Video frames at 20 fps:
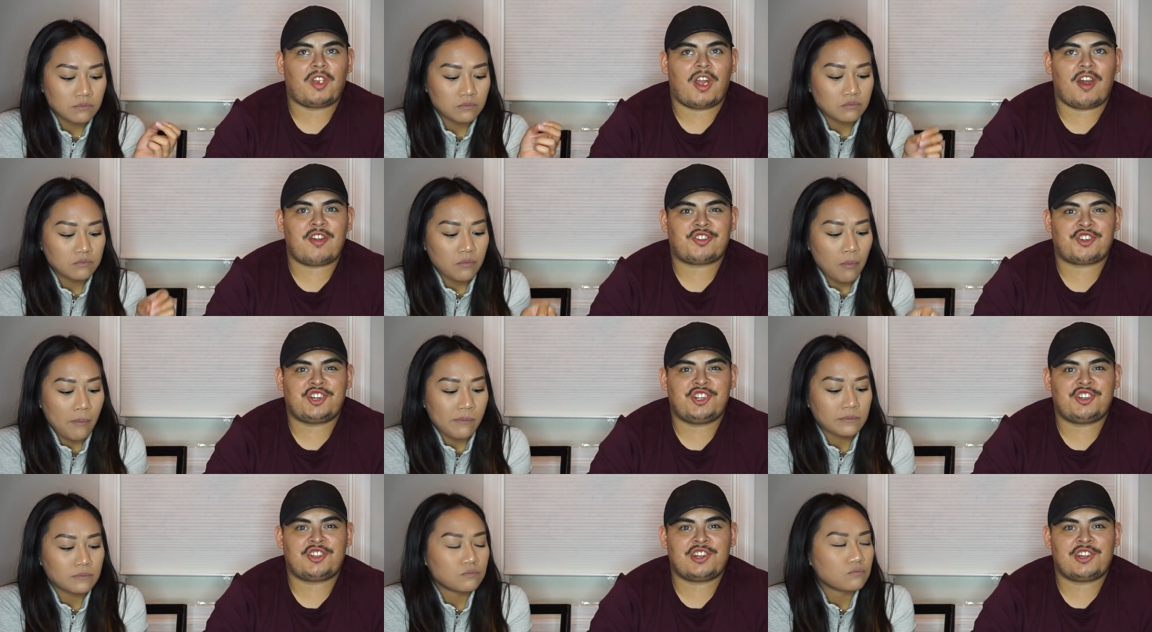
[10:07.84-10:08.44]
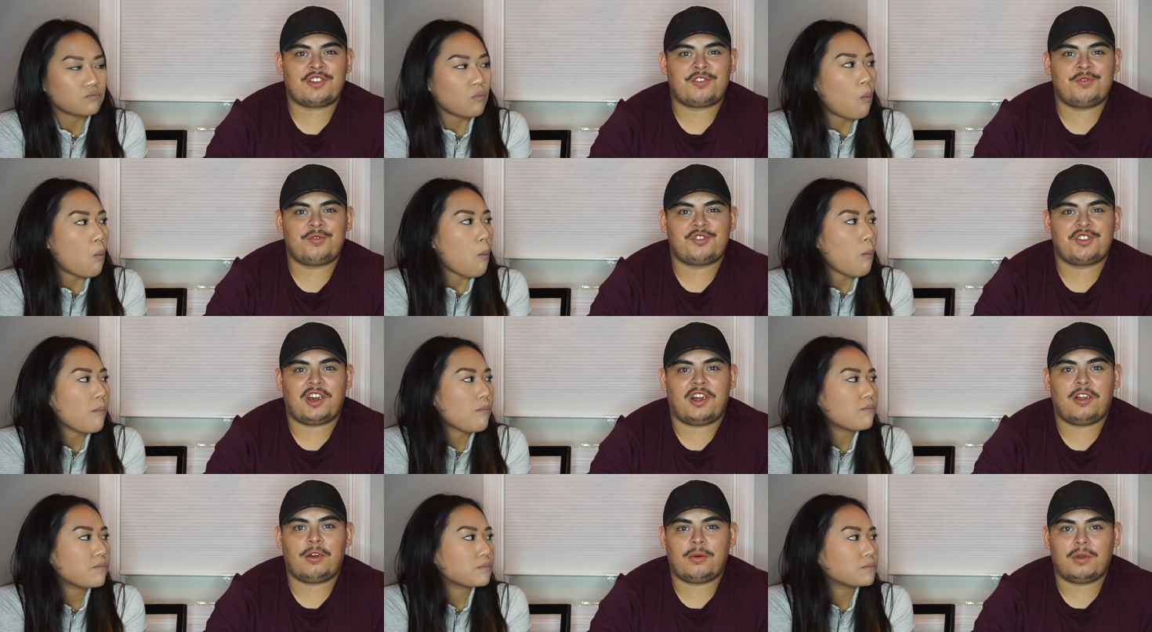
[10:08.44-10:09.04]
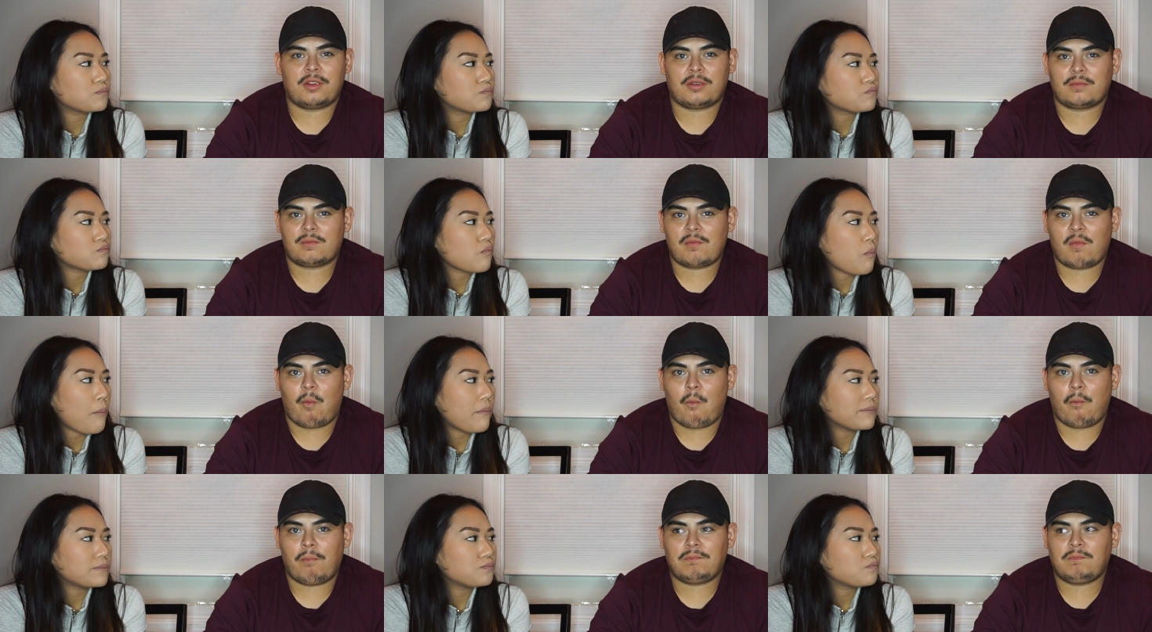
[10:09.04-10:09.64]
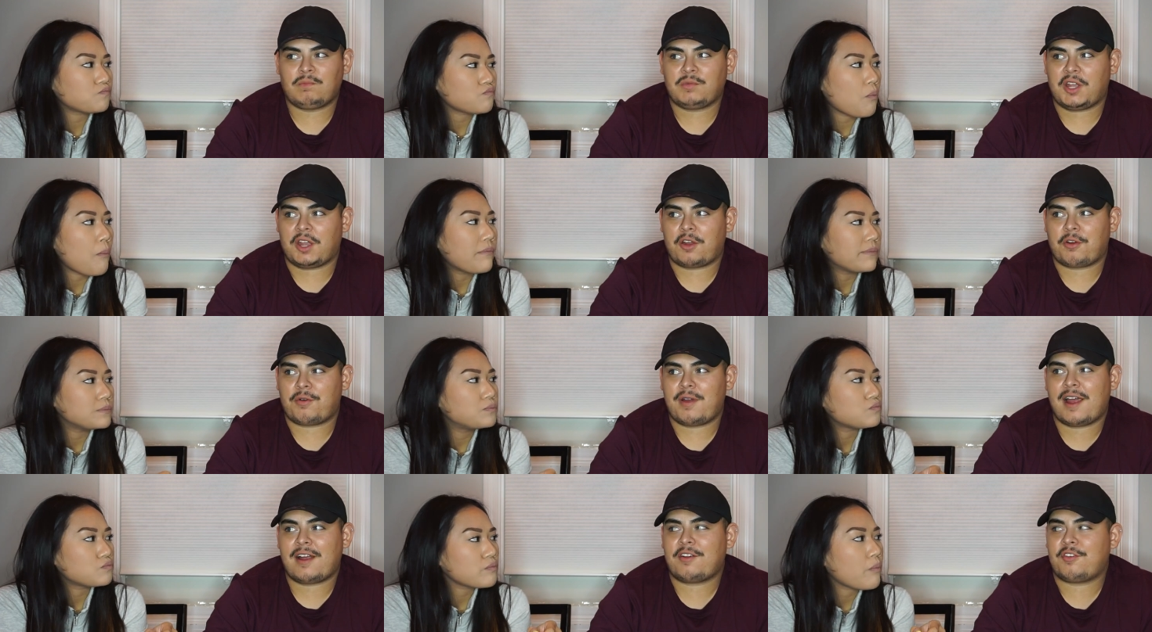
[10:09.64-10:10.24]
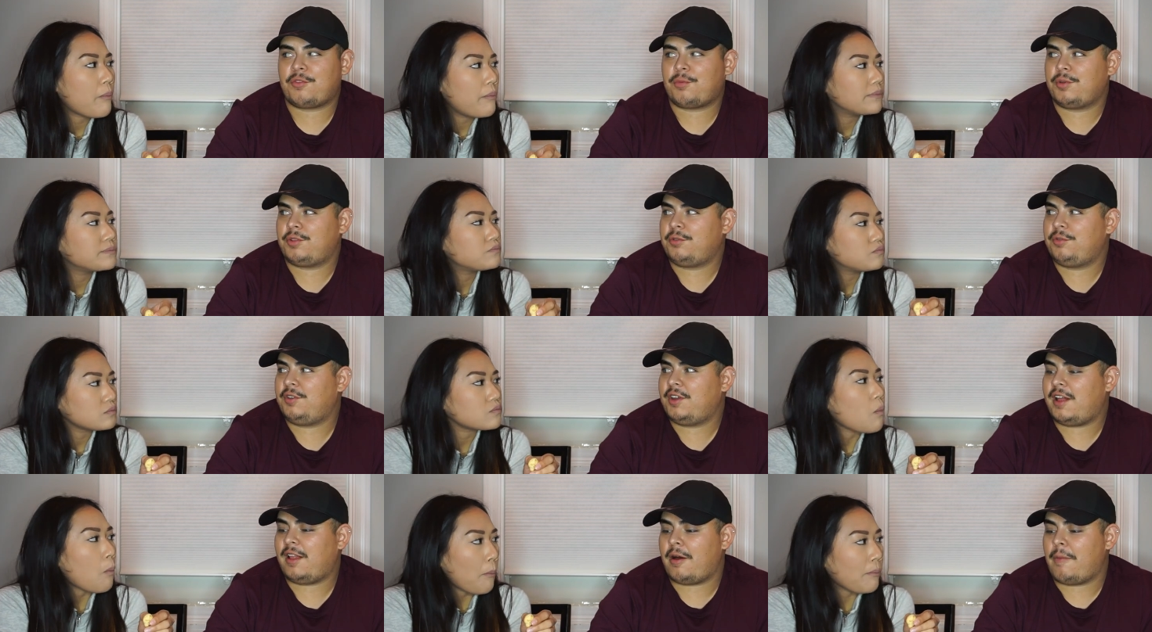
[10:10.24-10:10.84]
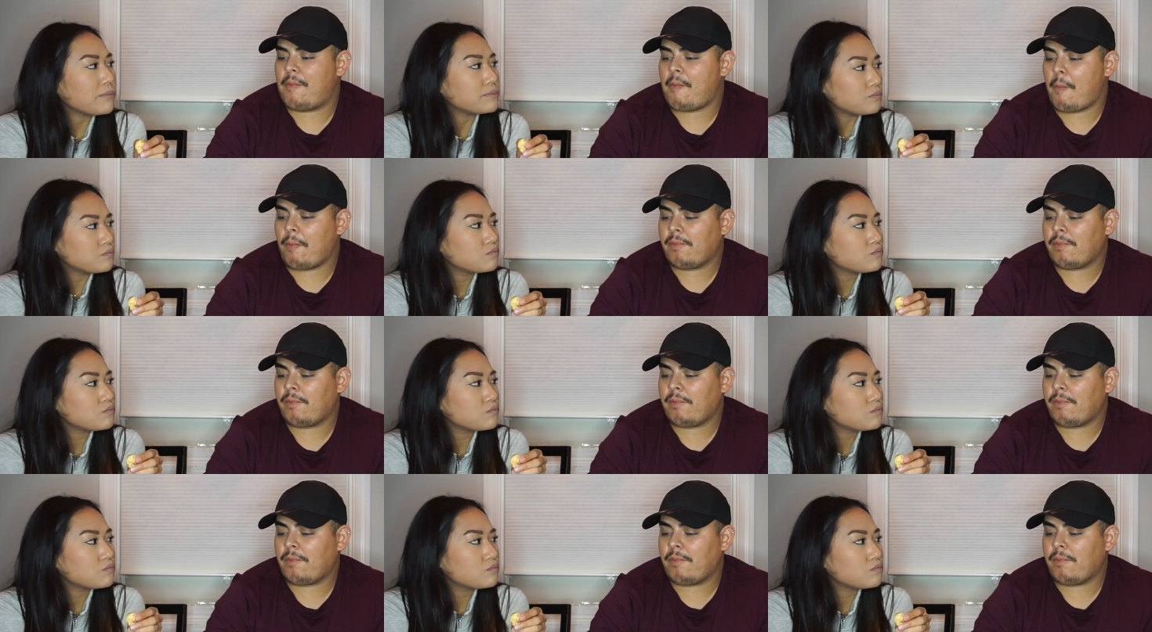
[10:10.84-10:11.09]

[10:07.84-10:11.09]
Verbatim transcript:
Speaker 1: It tastes like Nutella with, like crackers with Nutella.